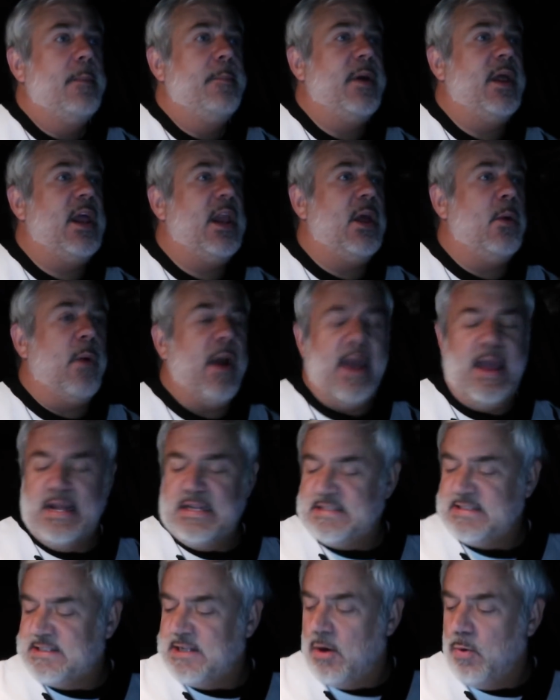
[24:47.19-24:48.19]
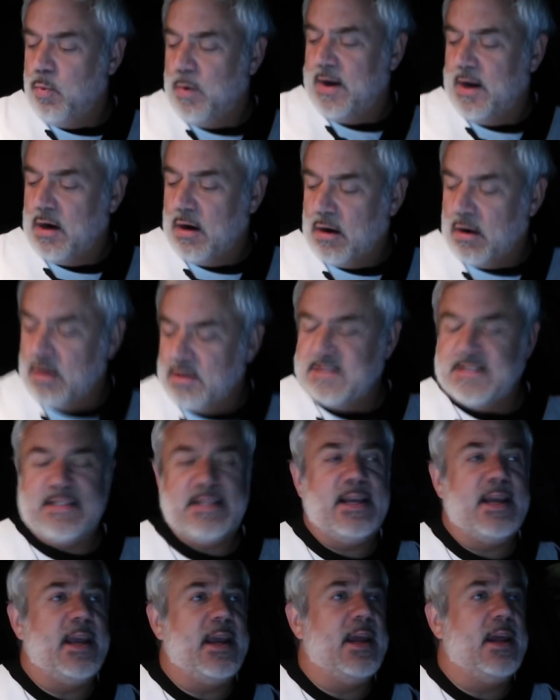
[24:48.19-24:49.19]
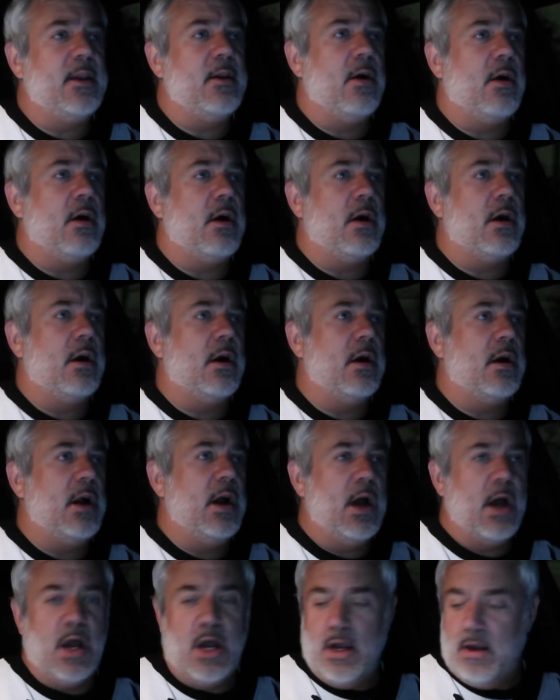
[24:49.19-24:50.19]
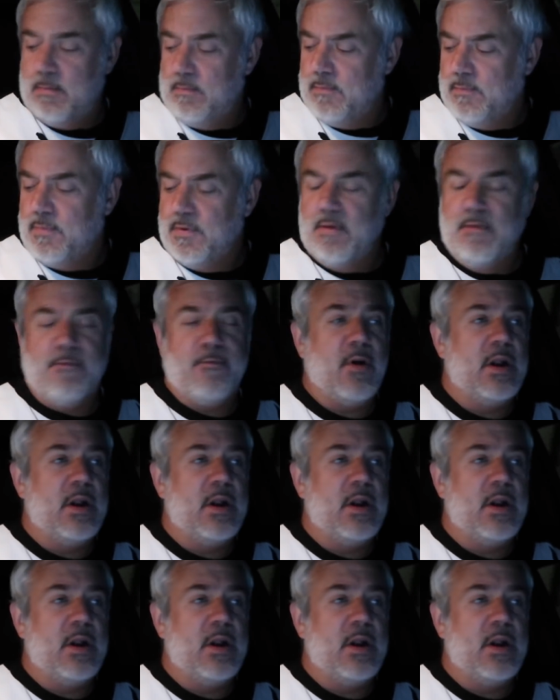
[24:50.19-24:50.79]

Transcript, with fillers: But anyway, it's so weird seeing our um,